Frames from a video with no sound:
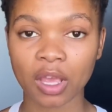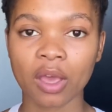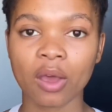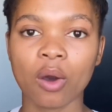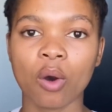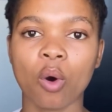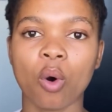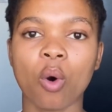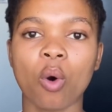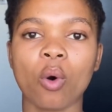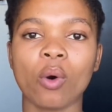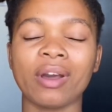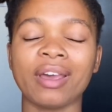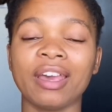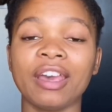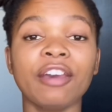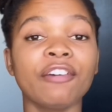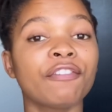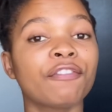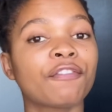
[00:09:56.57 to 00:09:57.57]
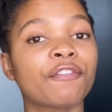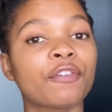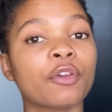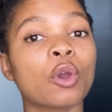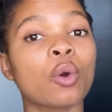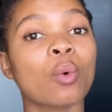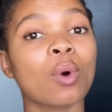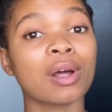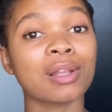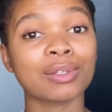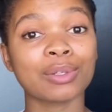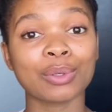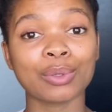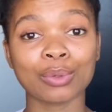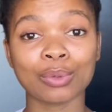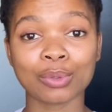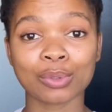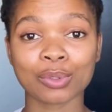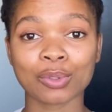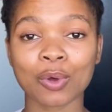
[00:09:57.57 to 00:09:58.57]
Or if you want to
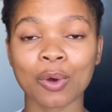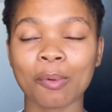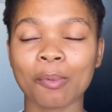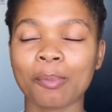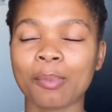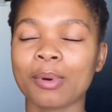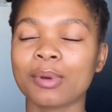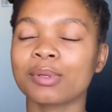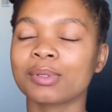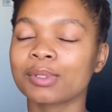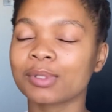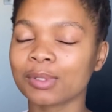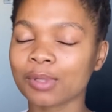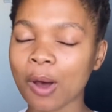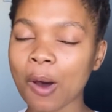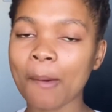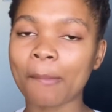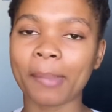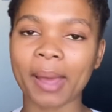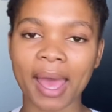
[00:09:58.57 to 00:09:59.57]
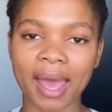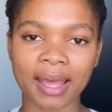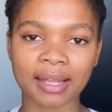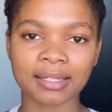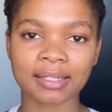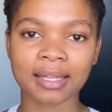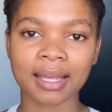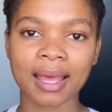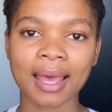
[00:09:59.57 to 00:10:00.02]
use soap so bad,